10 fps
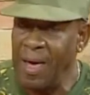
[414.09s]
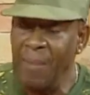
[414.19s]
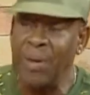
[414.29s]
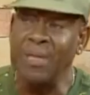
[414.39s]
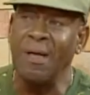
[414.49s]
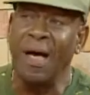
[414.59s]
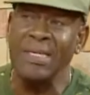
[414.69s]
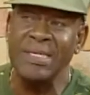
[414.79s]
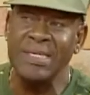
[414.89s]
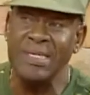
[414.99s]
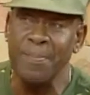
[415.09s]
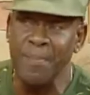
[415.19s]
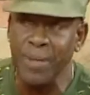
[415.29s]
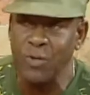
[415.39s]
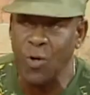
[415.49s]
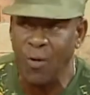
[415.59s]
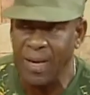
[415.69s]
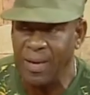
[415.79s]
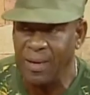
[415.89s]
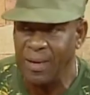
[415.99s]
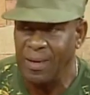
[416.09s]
yeah. but not simple drawing.